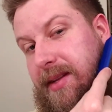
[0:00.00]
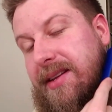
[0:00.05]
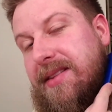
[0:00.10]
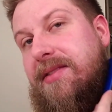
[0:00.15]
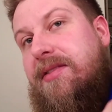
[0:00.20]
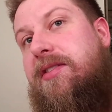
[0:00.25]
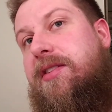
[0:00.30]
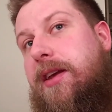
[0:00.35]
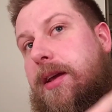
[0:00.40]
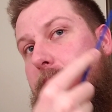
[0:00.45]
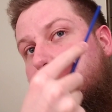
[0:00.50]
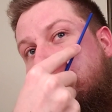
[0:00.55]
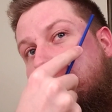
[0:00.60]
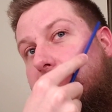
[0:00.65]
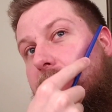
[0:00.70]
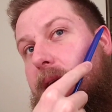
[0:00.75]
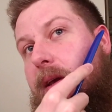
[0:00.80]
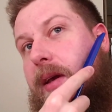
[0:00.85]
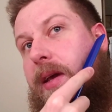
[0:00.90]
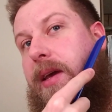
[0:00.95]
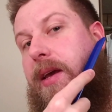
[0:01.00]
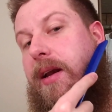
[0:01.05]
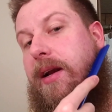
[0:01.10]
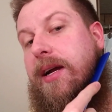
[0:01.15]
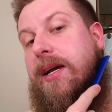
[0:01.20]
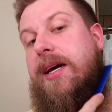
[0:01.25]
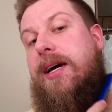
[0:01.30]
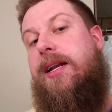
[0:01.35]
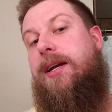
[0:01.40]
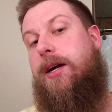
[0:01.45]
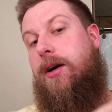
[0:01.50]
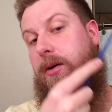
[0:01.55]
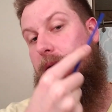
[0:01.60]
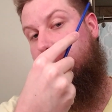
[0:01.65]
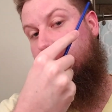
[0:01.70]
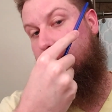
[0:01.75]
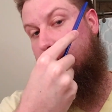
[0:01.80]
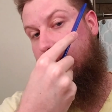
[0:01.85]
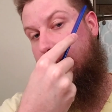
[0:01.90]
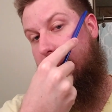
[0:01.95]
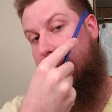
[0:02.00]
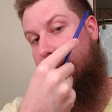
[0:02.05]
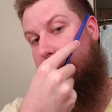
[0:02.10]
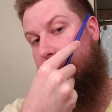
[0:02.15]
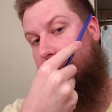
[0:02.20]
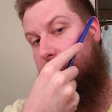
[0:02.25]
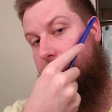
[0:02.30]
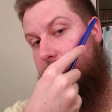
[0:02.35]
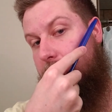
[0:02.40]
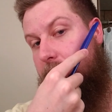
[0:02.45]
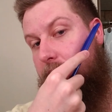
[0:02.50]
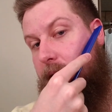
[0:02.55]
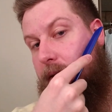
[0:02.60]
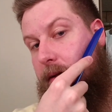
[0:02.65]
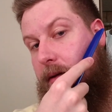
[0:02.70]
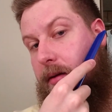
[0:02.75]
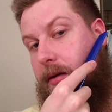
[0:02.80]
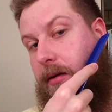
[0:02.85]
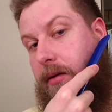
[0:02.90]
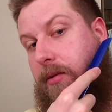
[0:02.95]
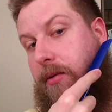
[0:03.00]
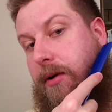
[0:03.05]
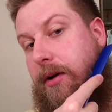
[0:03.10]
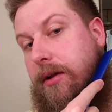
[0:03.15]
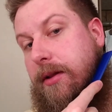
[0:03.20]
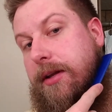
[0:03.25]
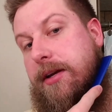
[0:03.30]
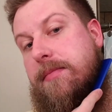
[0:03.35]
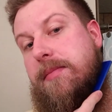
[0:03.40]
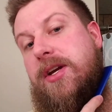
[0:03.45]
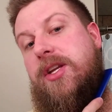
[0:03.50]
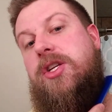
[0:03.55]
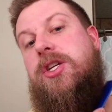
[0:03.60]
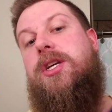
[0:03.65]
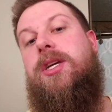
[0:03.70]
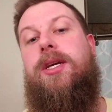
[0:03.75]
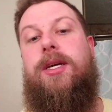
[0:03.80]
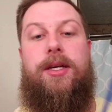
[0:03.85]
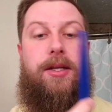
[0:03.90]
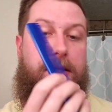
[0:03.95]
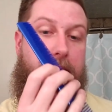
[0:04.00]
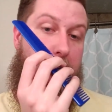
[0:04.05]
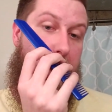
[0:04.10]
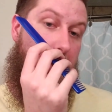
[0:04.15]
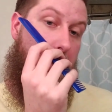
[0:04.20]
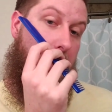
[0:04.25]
Same thing, and I kind of go a little higher, get the oil in my cheeks,